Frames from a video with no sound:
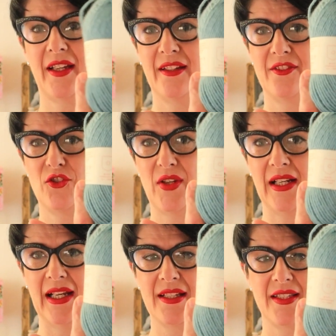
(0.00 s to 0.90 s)
Country
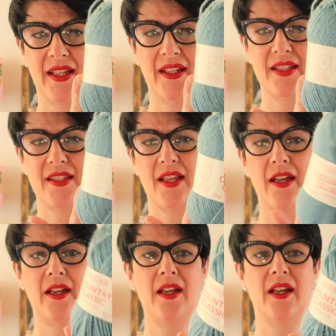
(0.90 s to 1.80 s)
Classic. It's
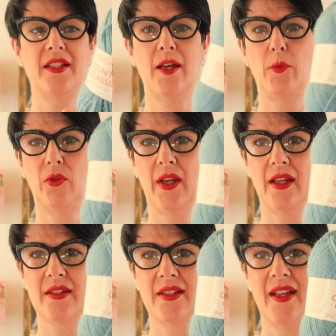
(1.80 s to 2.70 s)
a double
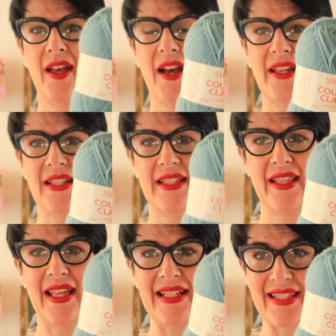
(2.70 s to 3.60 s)
knit, and it's
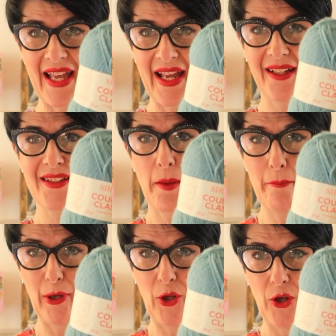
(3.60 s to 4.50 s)
the exact
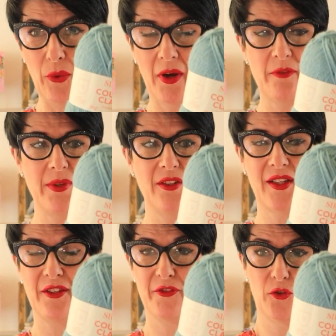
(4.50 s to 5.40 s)
blue I've been
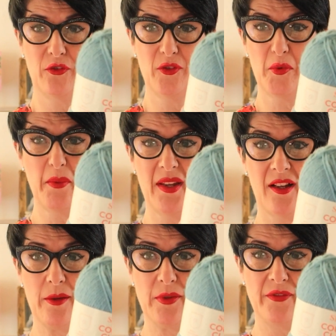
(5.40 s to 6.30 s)
looking for probably a
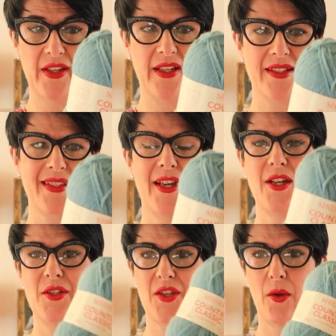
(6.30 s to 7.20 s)
couple of years.
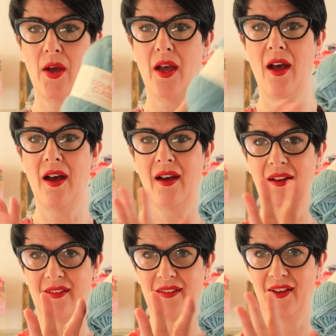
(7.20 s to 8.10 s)
So
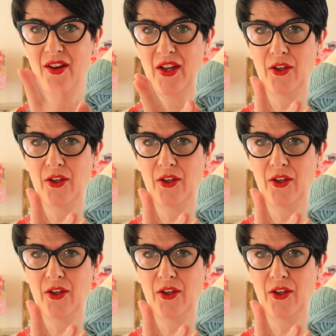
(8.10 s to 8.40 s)
I